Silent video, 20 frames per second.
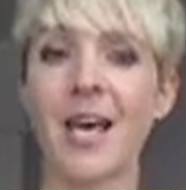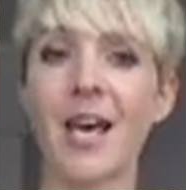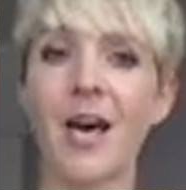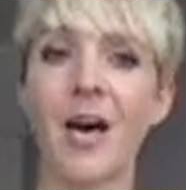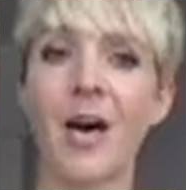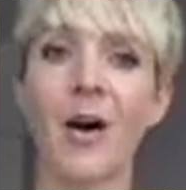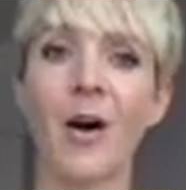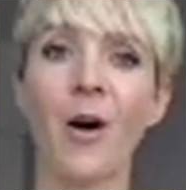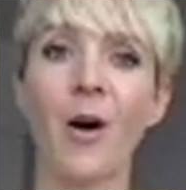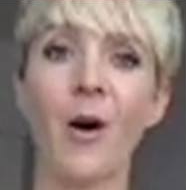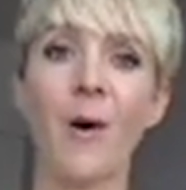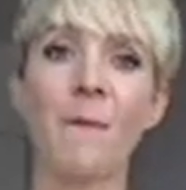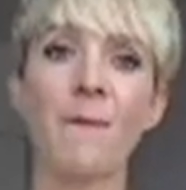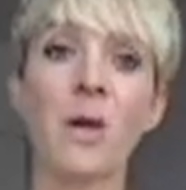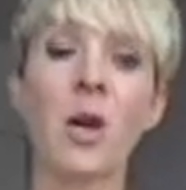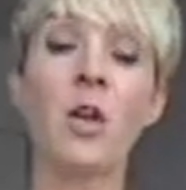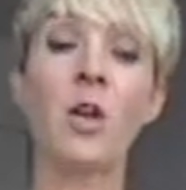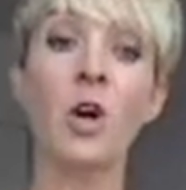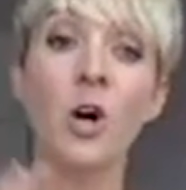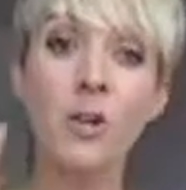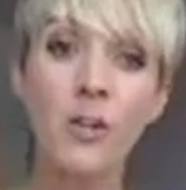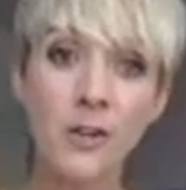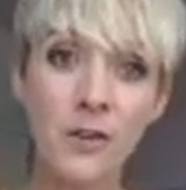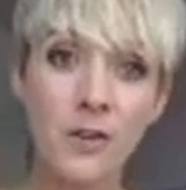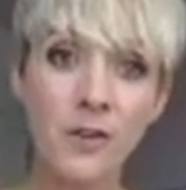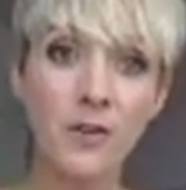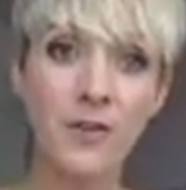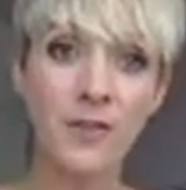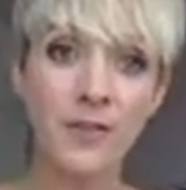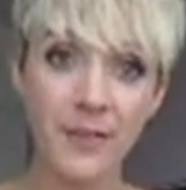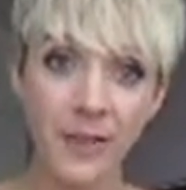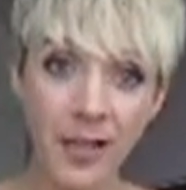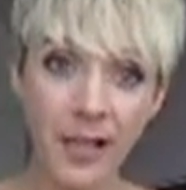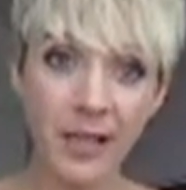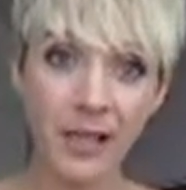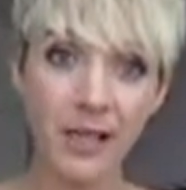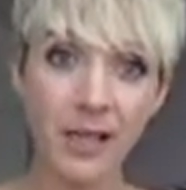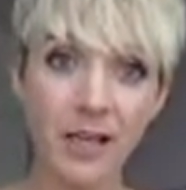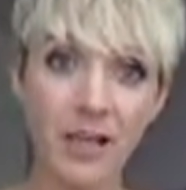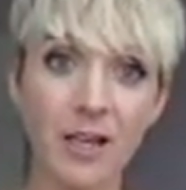Another
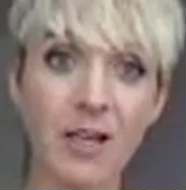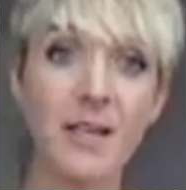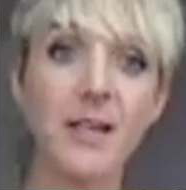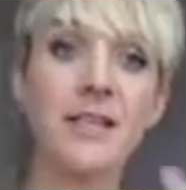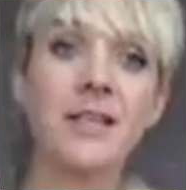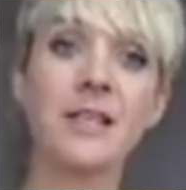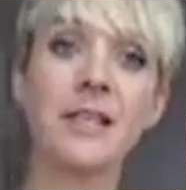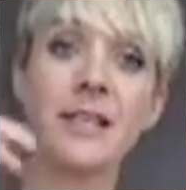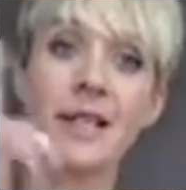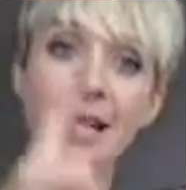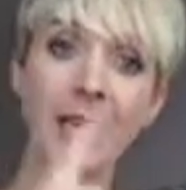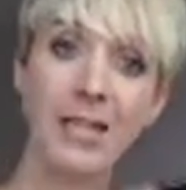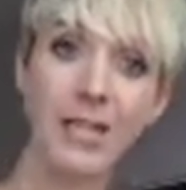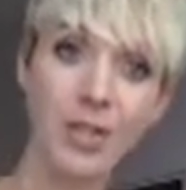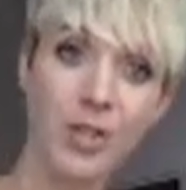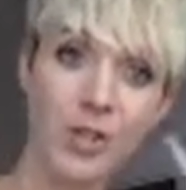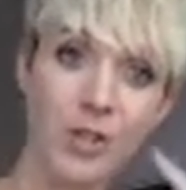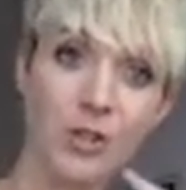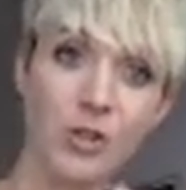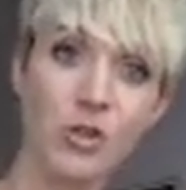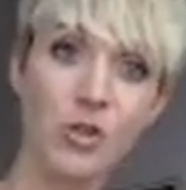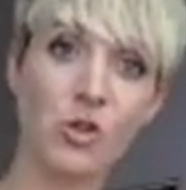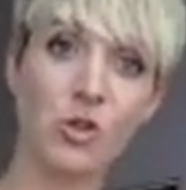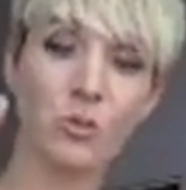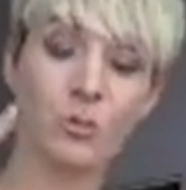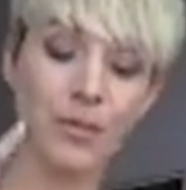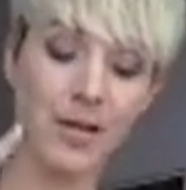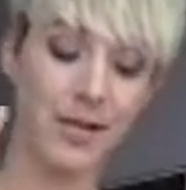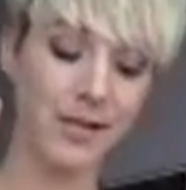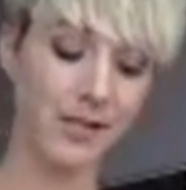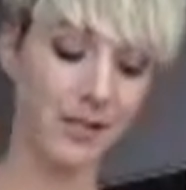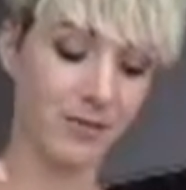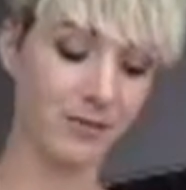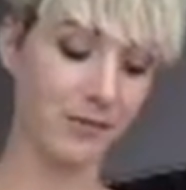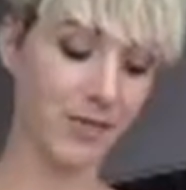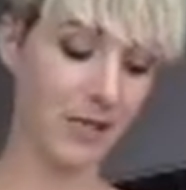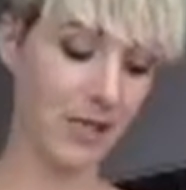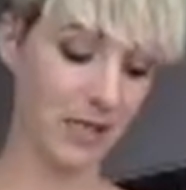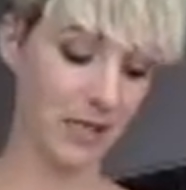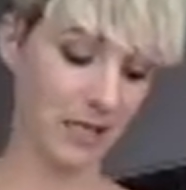thing in relation to
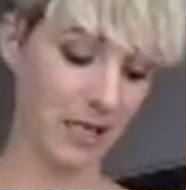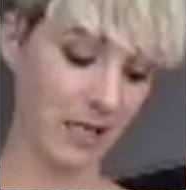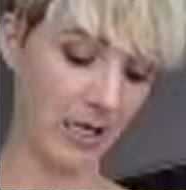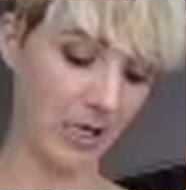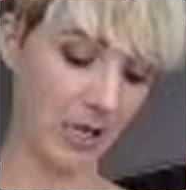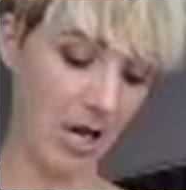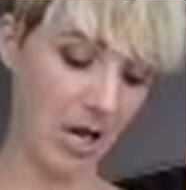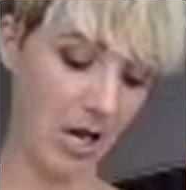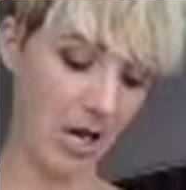breastfeeding,